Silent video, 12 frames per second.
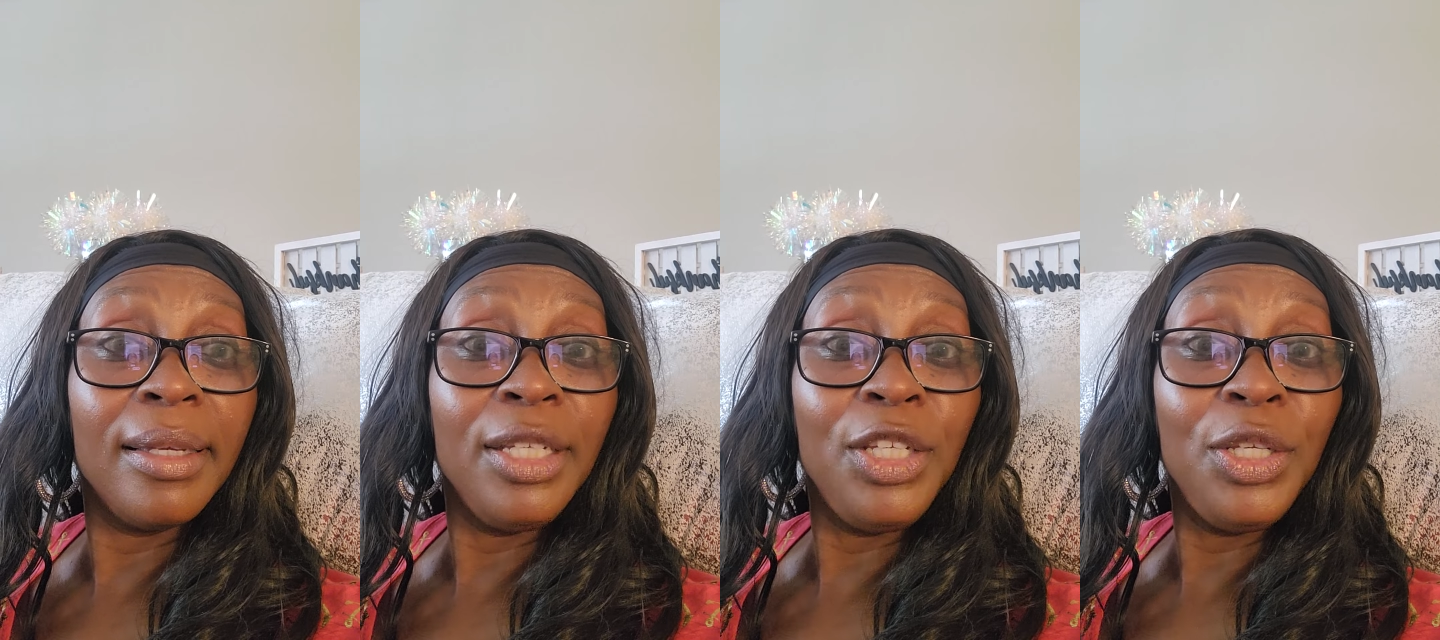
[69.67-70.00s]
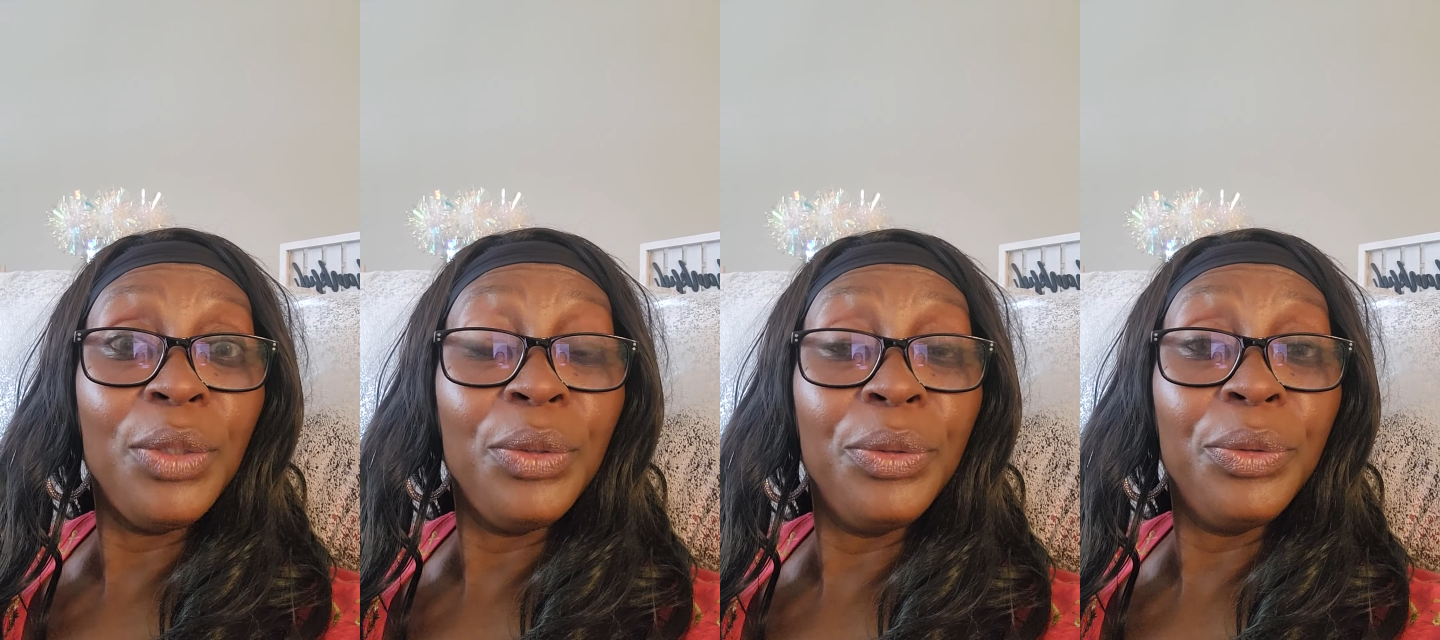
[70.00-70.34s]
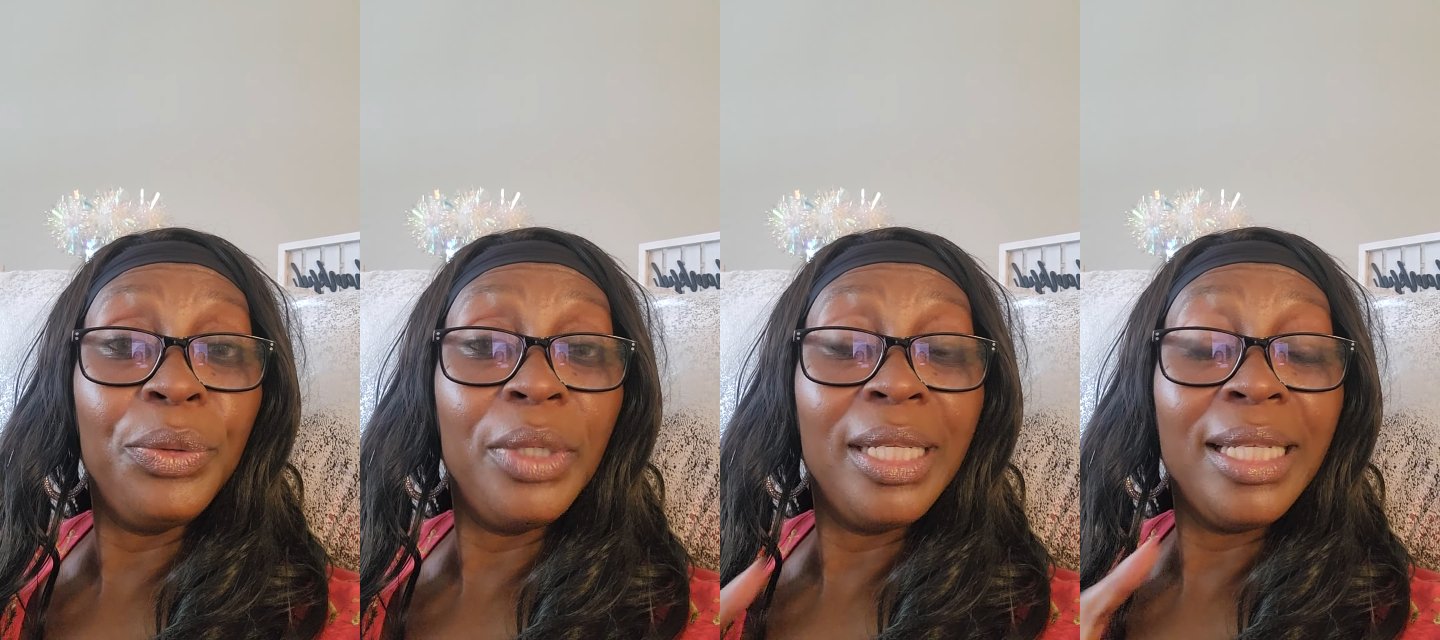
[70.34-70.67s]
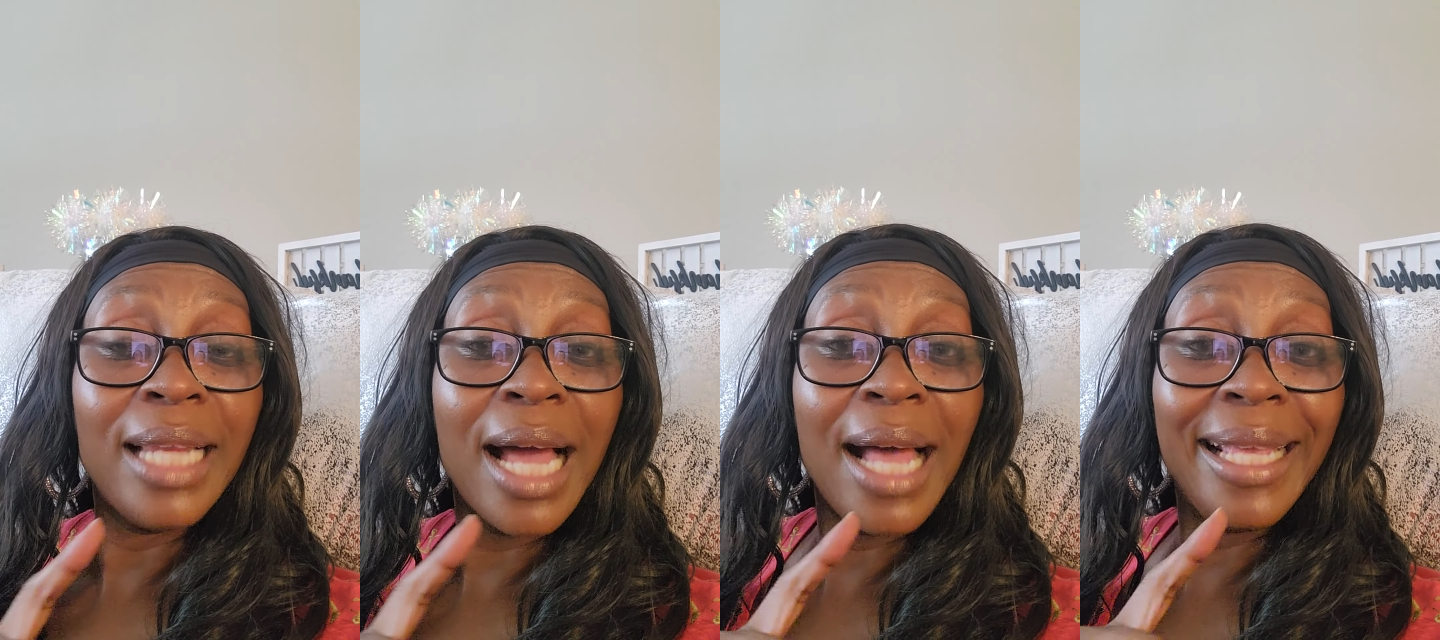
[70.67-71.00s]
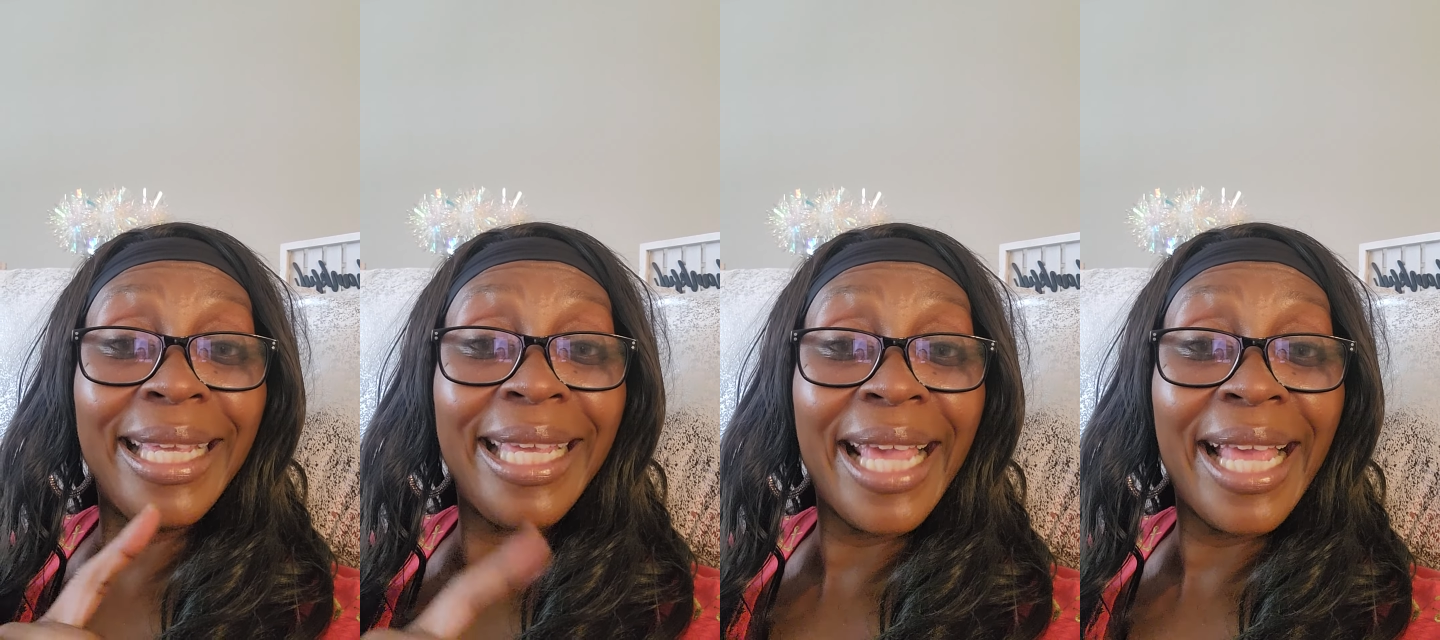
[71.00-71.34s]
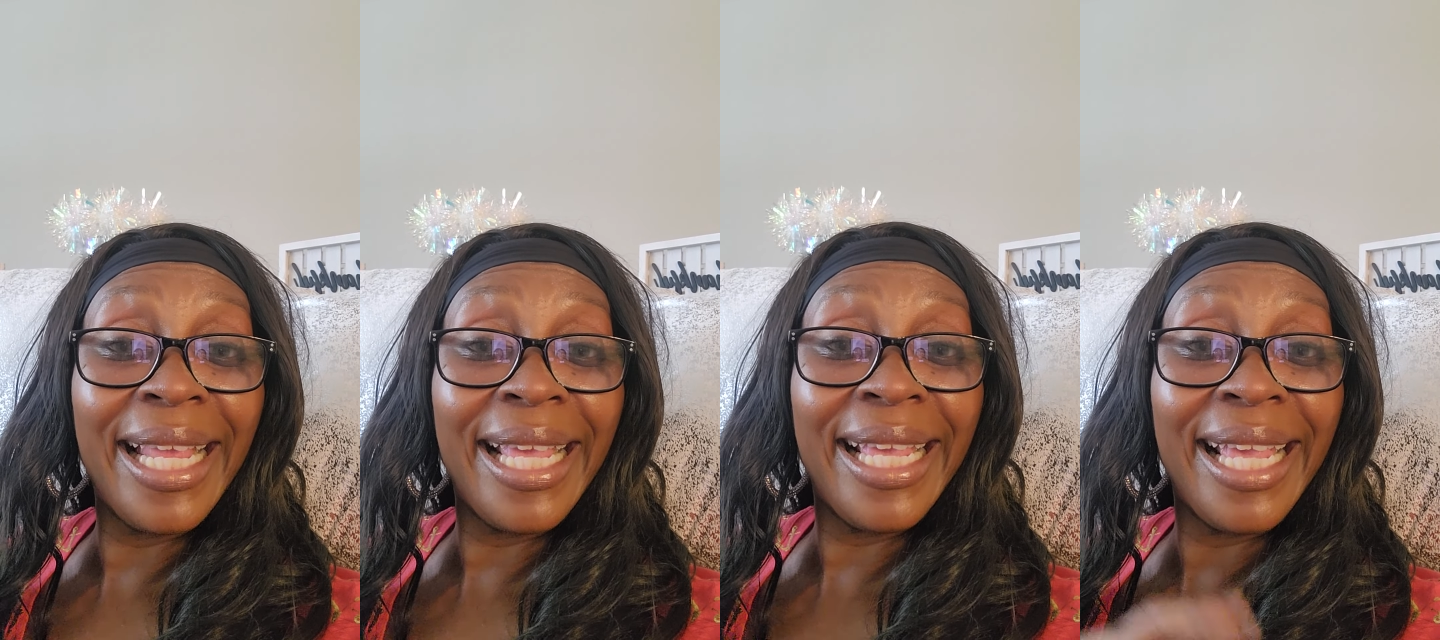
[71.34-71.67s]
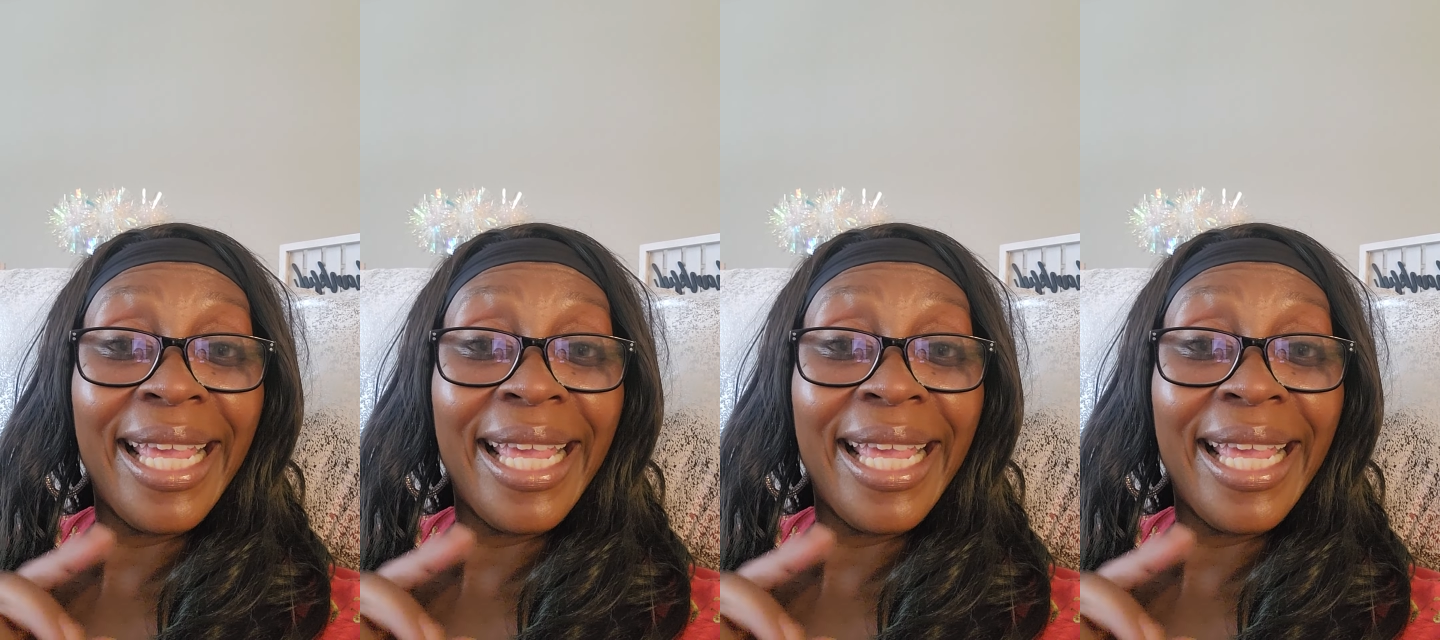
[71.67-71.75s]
you not getting